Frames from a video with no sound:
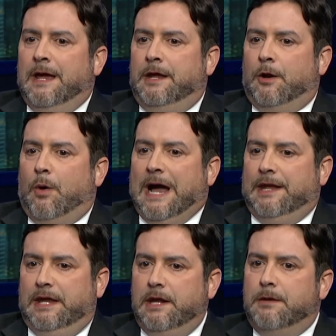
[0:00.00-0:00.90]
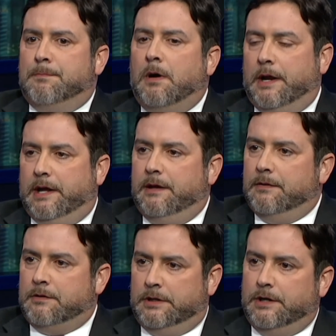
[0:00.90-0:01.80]
You know, I needed money,
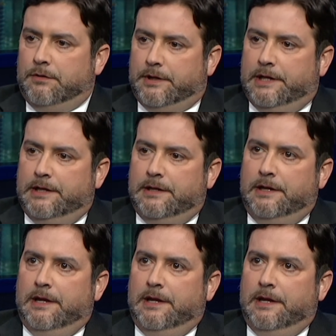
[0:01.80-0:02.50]
clearly,